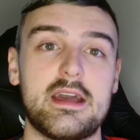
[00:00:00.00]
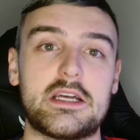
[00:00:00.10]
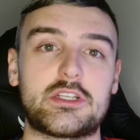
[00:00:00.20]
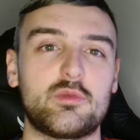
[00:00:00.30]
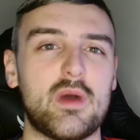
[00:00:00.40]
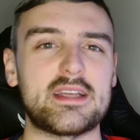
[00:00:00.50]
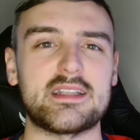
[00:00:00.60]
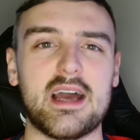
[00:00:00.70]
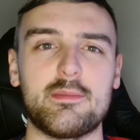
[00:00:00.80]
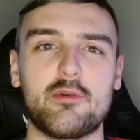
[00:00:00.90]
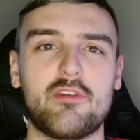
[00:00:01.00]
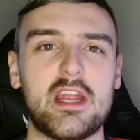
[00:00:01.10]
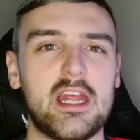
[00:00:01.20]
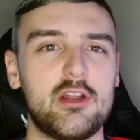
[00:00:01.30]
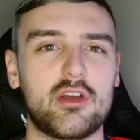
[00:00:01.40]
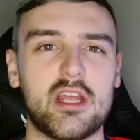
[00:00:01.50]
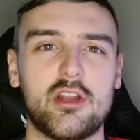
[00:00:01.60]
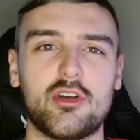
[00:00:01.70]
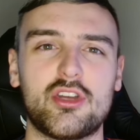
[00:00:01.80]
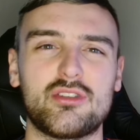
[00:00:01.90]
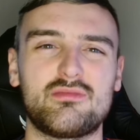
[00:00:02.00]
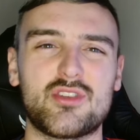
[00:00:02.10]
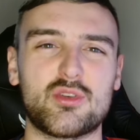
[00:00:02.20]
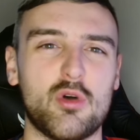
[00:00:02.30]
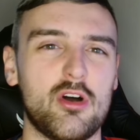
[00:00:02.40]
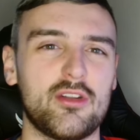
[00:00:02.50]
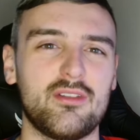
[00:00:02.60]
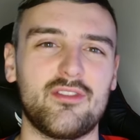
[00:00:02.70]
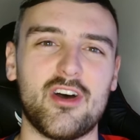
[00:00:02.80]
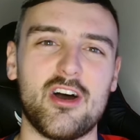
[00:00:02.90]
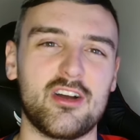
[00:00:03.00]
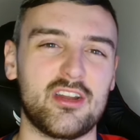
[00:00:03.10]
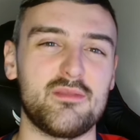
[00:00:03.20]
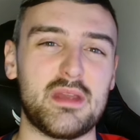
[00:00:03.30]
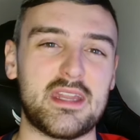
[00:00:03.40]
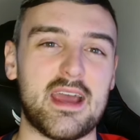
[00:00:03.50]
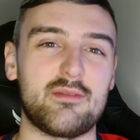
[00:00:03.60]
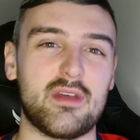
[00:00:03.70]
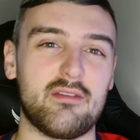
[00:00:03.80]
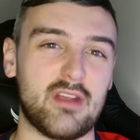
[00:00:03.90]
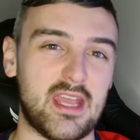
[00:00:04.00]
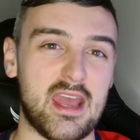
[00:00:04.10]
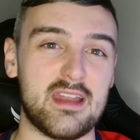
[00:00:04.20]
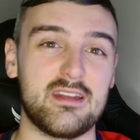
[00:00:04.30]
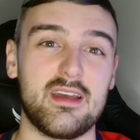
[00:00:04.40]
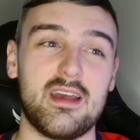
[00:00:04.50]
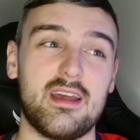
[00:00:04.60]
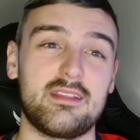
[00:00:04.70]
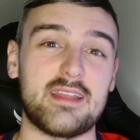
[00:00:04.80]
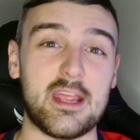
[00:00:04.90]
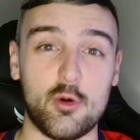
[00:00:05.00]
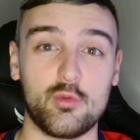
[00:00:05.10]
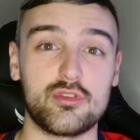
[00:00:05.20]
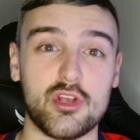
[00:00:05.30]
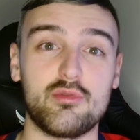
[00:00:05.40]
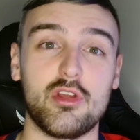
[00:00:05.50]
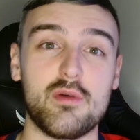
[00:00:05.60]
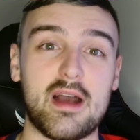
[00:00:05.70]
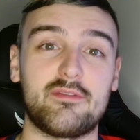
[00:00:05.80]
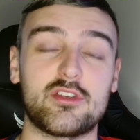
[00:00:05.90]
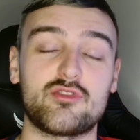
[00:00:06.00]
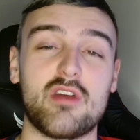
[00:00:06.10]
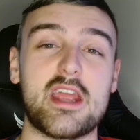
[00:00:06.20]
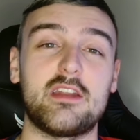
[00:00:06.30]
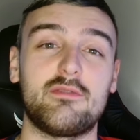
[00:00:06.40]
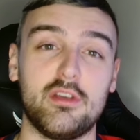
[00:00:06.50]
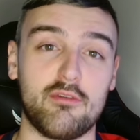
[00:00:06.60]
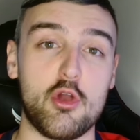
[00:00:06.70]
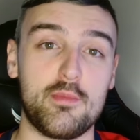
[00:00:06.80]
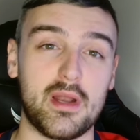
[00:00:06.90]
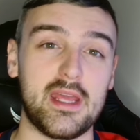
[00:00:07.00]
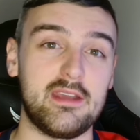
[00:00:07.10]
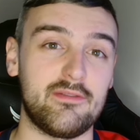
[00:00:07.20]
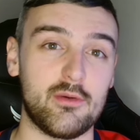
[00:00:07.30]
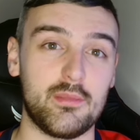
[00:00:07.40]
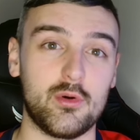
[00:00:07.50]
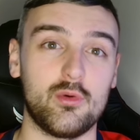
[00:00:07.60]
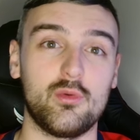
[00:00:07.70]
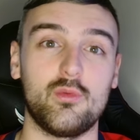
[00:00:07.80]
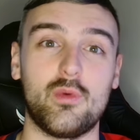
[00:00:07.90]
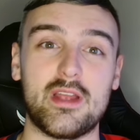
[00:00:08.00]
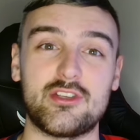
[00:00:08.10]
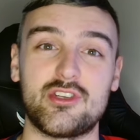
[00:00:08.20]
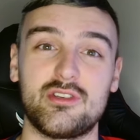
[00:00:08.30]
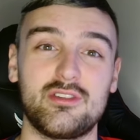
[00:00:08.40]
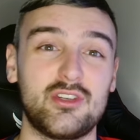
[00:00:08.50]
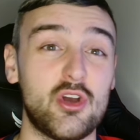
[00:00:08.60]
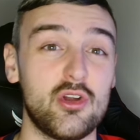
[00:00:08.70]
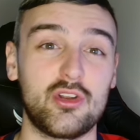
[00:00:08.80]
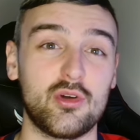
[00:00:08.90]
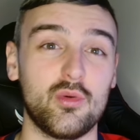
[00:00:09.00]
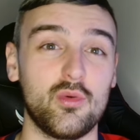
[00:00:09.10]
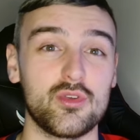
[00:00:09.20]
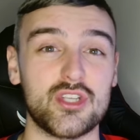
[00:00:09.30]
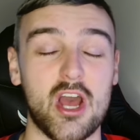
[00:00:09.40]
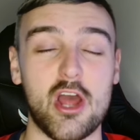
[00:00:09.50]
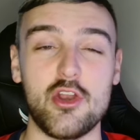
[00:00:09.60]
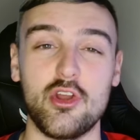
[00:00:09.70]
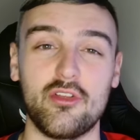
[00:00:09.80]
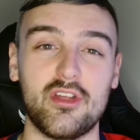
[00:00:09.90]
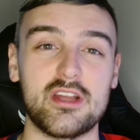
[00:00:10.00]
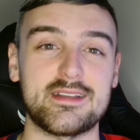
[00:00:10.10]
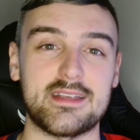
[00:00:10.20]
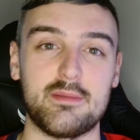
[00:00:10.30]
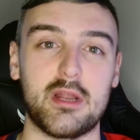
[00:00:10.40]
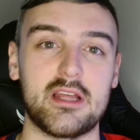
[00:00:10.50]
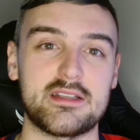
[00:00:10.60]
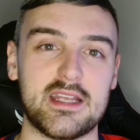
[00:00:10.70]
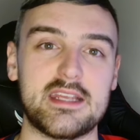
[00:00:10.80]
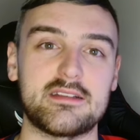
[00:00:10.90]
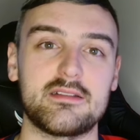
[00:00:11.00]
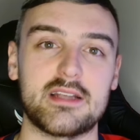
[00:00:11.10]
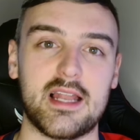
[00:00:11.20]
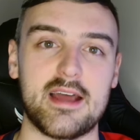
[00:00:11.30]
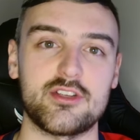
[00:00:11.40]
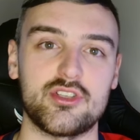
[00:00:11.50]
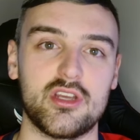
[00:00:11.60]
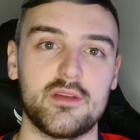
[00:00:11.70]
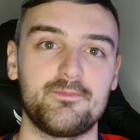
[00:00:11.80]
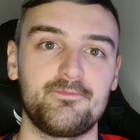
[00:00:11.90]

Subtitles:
So West Ham are really looking like a squad that are going to be down there again. They also do have the strain of Europa League football, which could cause another similar season to last year.